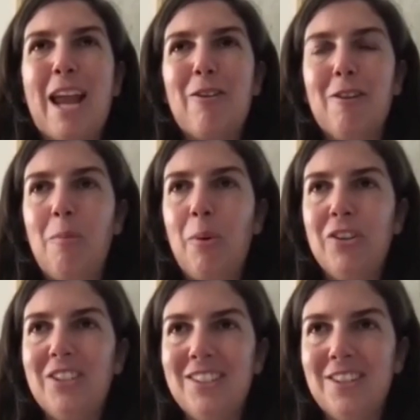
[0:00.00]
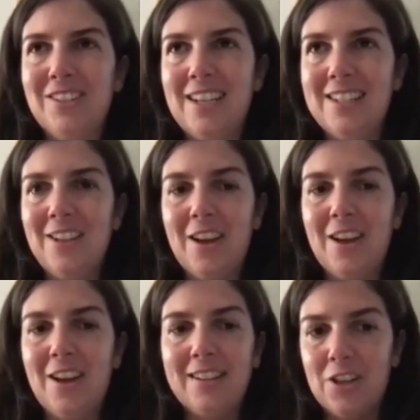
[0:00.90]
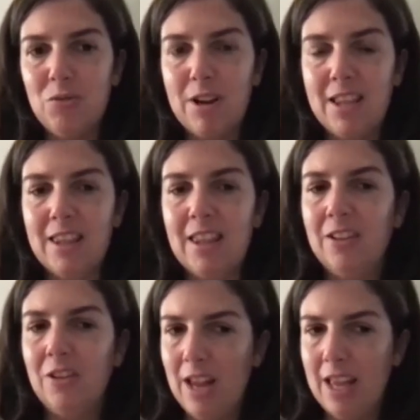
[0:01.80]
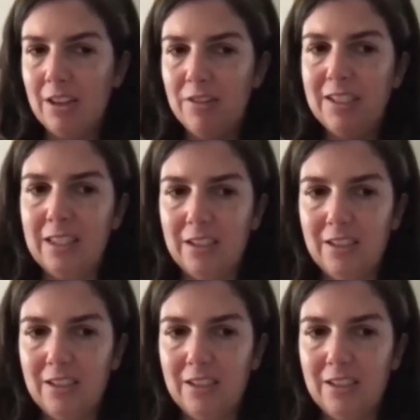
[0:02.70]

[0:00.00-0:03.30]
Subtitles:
migrant person that is not attached to anything. No, like there